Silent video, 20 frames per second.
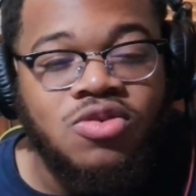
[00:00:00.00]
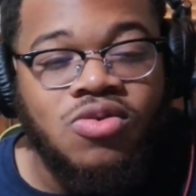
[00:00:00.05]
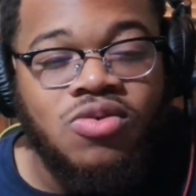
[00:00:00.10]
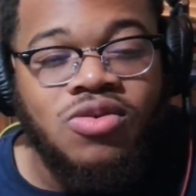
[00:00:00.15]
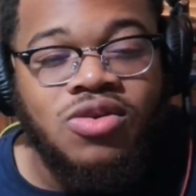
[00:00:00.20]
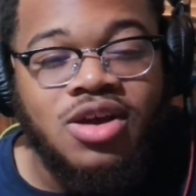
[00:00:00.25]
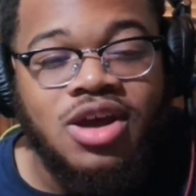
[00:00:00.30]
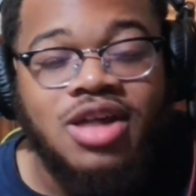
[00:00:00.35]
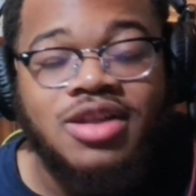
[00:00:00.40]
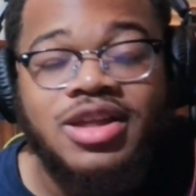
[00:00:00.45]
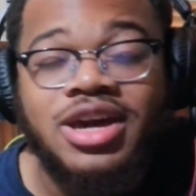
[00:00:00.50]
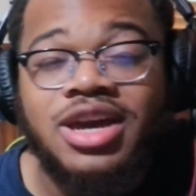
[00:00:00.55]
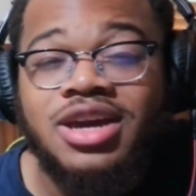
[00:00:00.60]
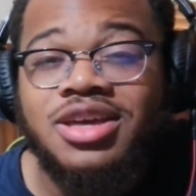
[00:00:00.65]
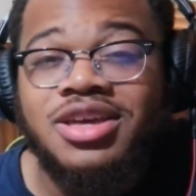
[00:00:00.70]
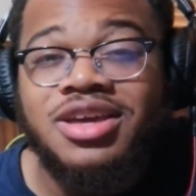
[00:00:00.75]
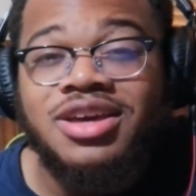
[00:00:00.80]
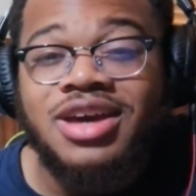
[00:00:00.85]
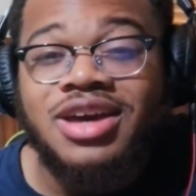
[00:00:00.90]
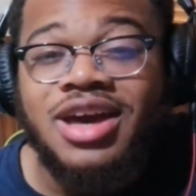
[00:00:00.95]
I like
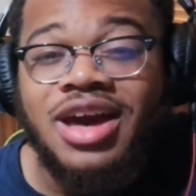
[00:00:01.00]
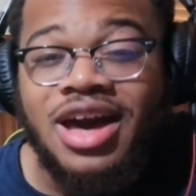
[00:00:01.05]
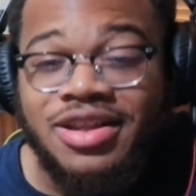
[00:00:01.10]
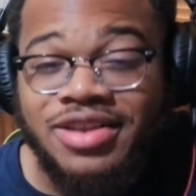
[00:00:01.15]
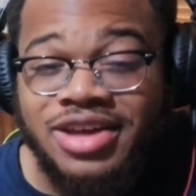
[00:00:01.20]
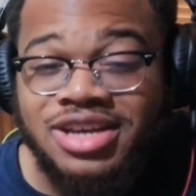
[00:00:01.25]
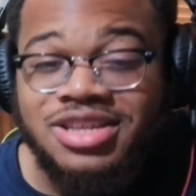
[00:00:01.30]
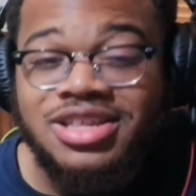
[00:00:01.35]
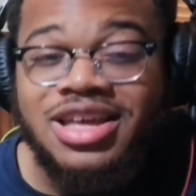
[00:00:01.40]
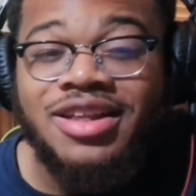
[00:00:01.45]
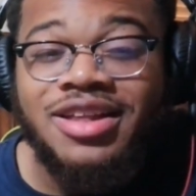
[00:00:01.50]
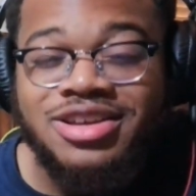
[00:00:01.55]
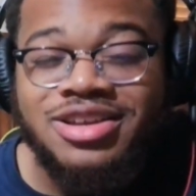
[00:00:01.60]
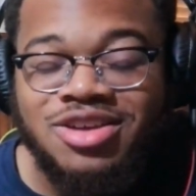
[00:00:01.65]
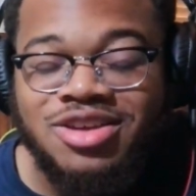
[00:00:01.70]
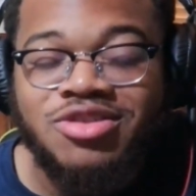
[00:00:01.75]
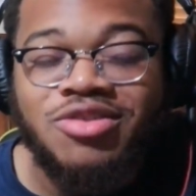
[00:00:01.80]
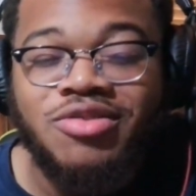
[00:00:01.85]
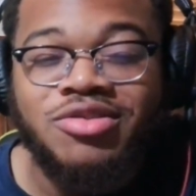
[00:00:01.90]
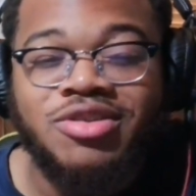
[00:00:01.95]
it. I like the
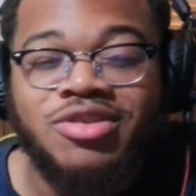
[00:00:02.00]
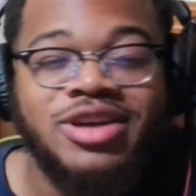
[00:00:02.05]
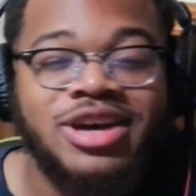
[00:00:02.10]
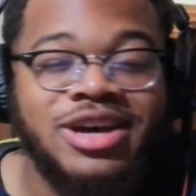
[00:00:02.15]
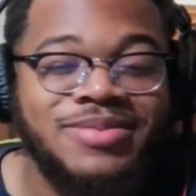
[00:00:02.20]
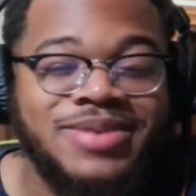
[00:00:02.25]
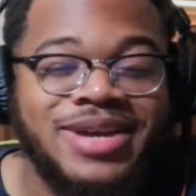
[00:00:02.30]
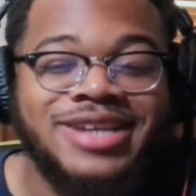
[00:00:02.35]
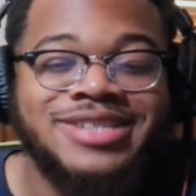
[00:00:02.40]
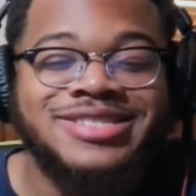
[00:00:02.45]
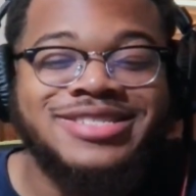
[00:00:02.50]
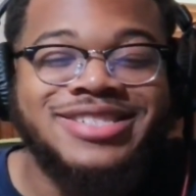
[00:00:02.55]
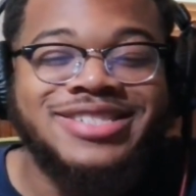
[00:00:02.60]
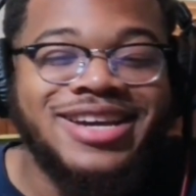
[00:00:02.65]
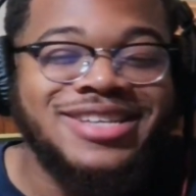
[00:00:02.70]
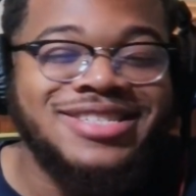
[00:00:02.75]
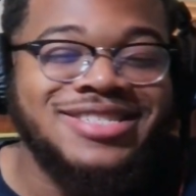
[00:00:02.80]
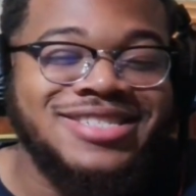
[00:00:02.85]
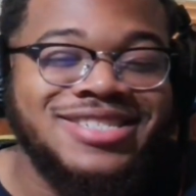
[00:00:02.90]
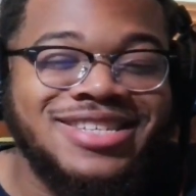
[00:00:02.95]
Joker lap.
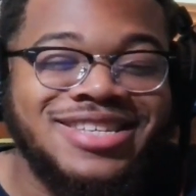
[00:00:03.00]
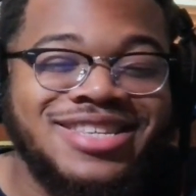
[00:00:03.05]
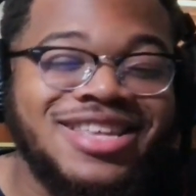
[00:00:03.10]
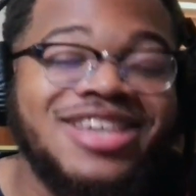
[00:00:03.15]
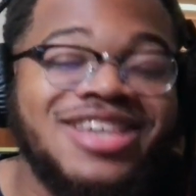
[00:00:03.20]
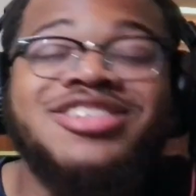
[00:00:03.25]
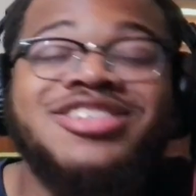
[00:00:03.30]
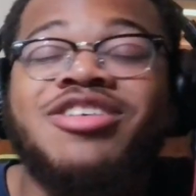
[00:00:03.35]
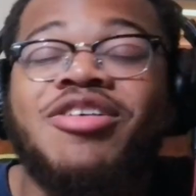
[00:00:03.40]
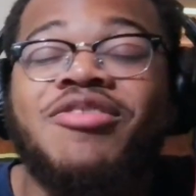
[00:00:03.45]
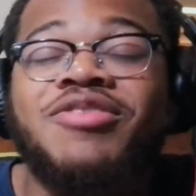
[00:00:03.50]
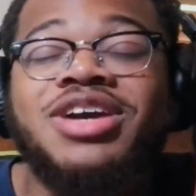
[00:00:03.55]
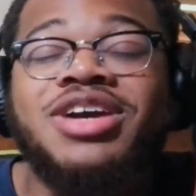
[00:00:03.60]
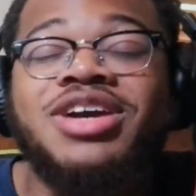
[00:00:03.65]
That's the Joker.